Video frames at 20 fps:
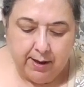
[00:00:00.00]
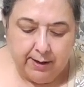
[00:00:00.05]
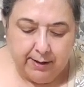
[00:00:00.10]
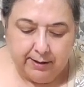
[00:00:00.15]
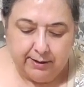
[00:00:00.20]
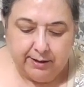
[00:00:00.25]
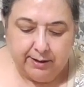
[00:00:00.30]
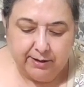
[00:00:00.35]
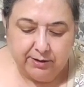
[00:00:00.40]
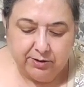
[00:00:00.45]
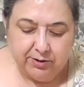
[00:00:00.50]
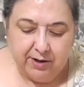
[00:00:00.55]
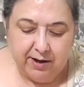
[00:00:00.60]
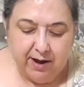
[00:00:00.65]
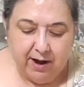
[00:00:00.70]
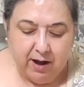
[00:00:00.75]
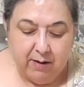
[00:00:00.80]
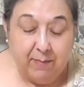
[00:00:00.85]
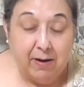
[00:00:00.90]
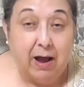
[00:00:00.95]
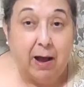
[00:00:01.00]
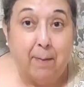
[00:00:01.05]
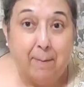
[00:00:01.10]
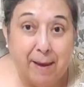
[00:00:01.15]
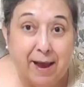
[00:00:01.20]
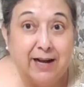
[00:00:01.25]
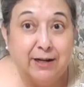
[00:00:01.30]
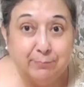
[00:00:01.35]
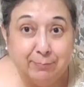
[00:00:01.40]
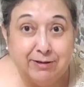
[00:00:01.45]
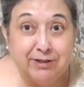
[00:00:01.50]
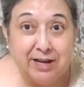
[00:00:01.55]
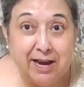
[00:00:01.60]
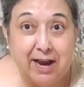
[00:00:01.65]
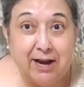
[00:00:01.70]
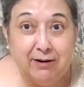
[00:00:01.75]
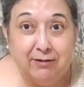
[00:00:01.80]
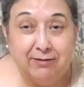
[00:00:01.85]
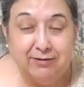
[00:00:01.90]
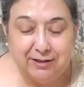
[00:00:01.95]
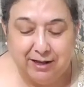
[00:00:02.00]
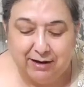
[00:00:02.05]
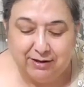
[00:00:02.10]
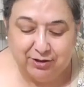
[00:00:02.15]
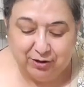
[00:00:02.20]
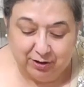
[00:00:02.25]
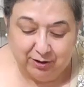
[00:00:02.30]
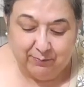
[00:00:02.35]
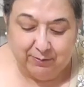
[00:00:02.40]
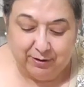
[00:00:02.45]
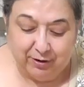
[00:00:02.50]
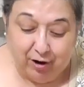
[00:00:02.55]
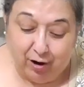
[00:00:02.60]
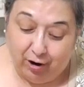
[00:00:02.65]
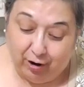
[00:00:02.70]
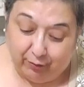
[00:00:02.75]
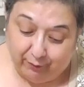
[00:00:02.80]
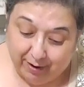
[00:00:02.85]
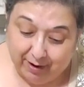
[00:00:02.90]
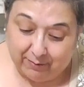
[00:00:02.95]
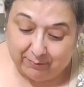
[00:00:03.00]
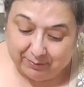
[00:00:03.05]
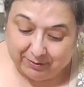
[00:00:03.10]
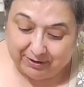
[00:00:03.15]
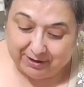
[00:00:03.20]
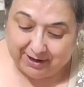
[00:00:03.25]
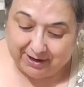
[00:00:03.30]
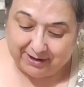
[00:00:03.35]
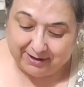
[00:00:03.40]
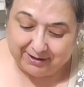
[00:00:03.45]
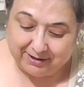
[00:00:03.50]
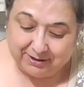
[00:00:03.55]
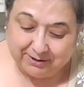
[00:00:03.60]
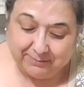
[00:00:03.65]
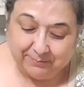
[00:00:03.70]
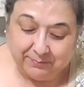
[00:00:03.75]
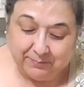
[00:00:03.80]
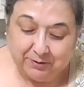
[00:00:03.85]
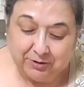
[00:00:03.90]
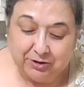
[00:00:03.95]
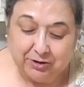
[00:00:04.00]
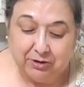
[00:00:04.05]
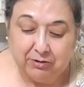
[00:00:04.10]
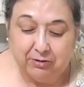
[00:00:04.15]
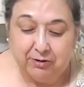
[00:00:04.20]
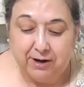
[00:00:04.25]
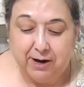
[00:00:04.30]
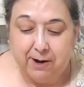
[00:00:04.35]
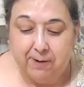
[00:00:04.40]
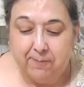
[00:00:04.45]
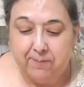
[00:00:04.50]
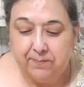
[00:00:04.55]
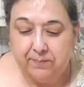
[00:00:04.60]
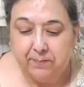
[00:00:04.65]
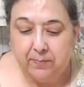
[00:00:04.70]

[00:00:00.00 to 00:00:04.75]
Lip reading: Let's see how my mashed potatoes, that should have been au gratin potatoes, turned out.